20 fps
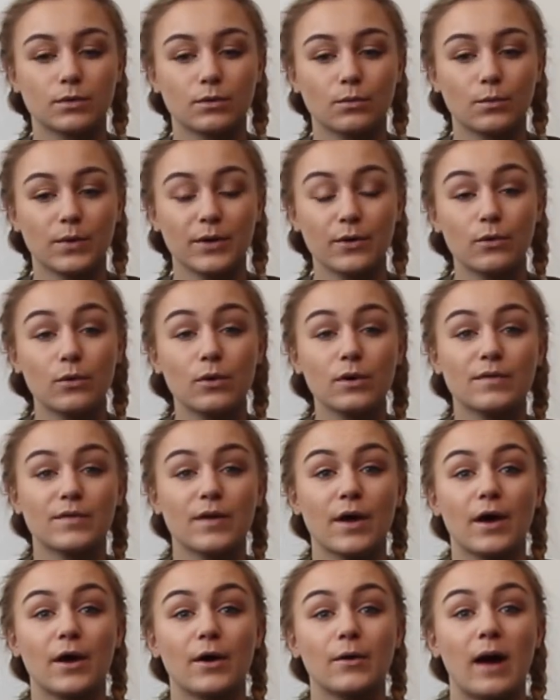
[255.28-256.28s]
We
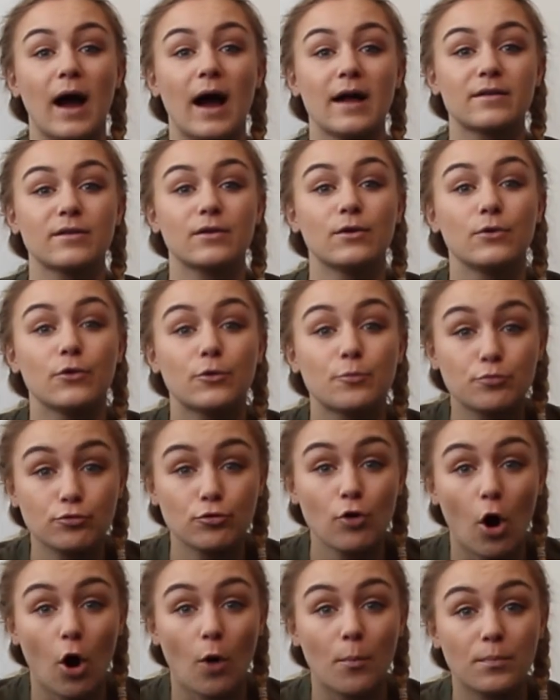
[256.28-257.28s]
also had to use
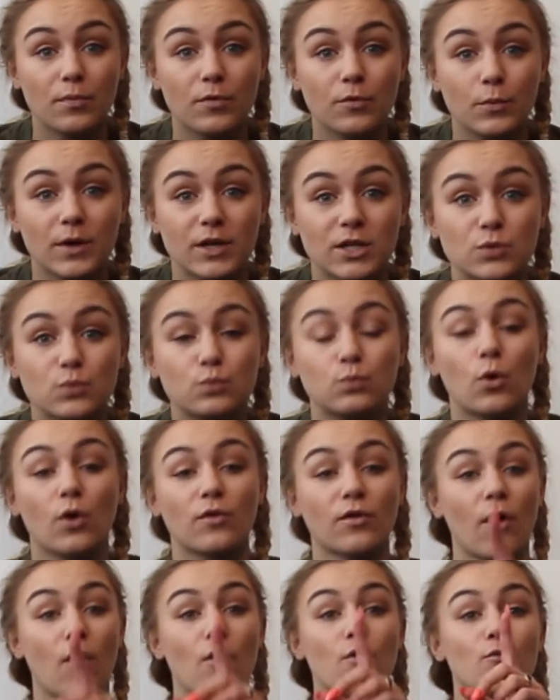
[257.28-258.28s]
props, which
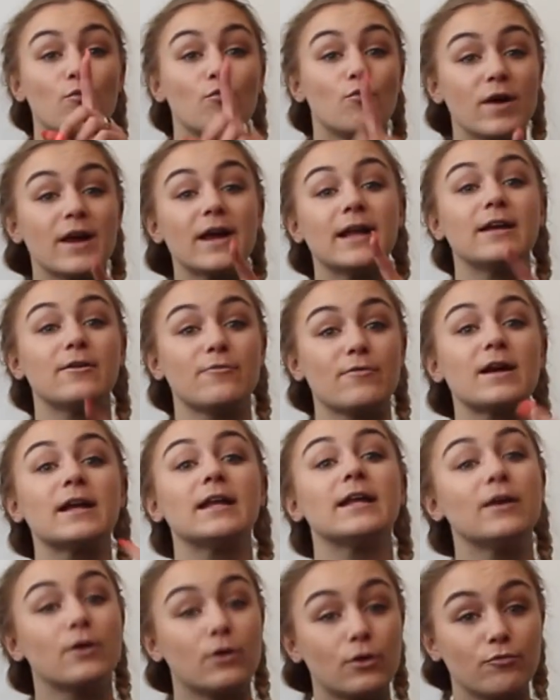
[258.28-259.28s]
was really,
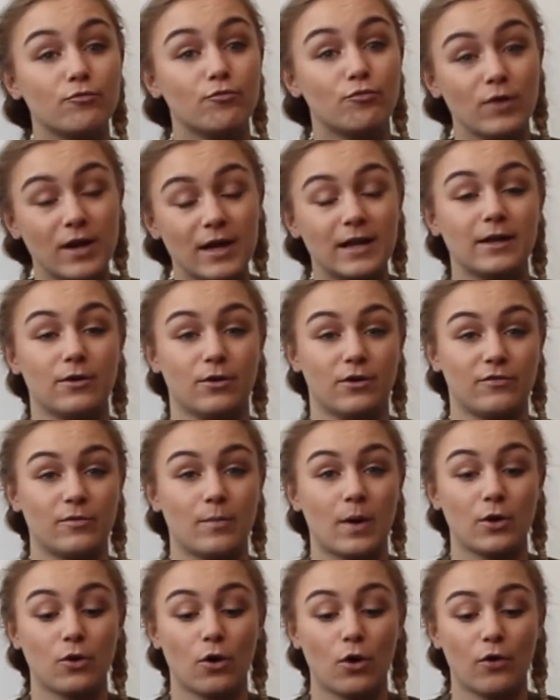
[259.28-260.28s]
really, really good for
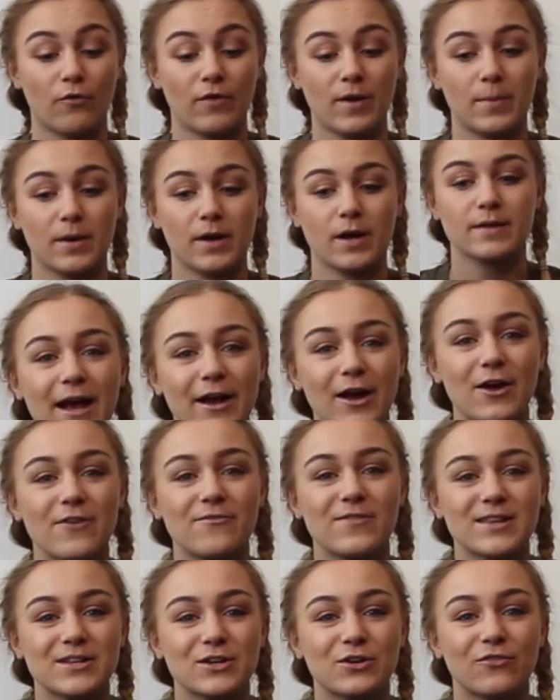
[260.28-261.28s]
my choreography, because
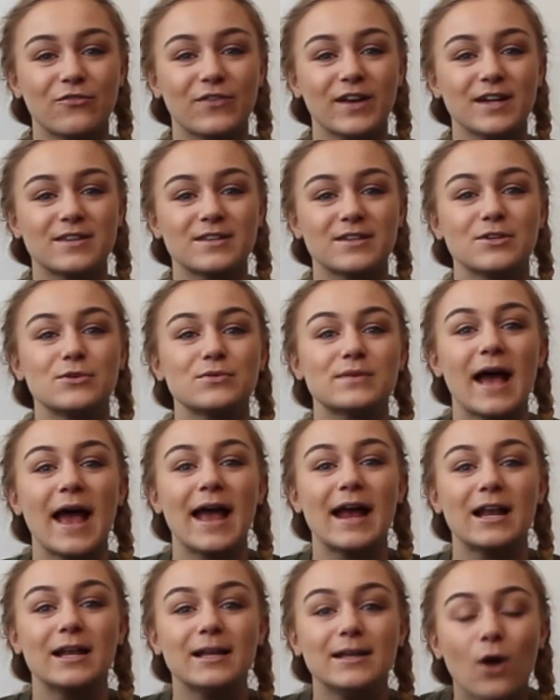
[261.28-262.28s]
co-physical theatre use
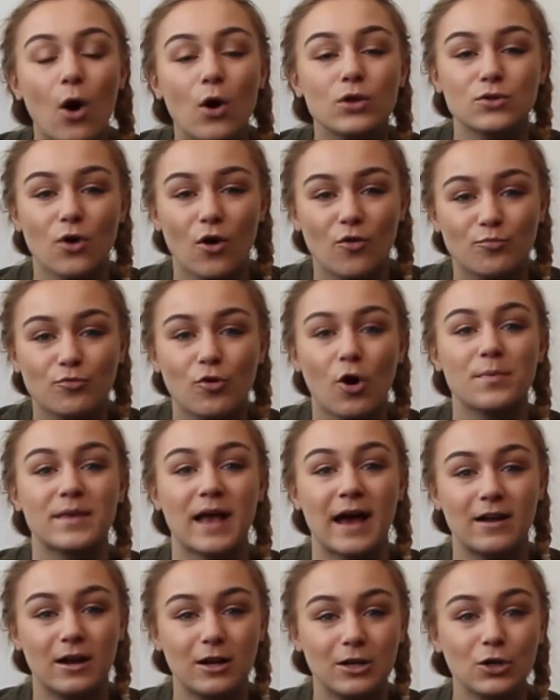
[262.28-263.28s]
a lot of props
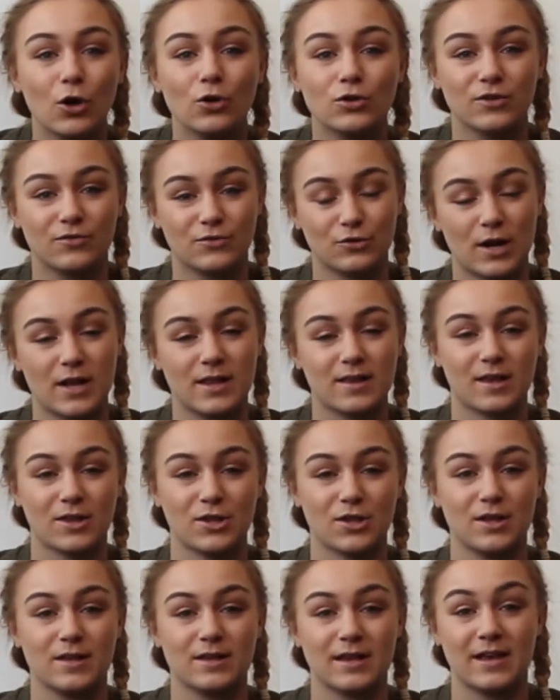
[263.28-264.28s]
and a lot of
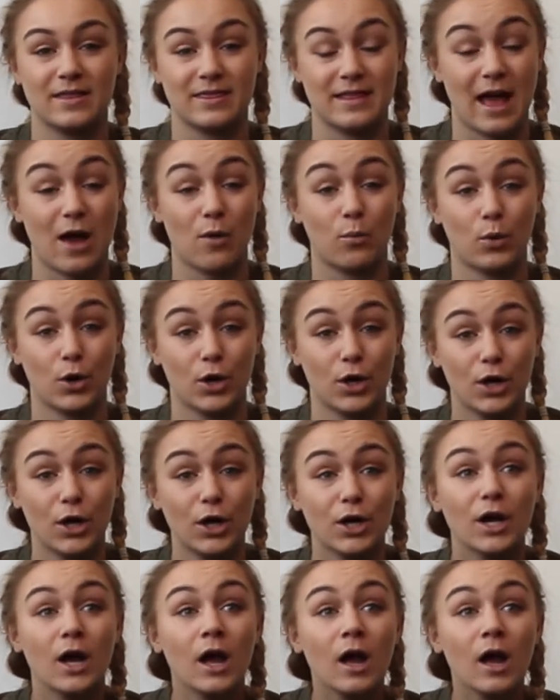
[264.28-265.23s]
transitions in their work.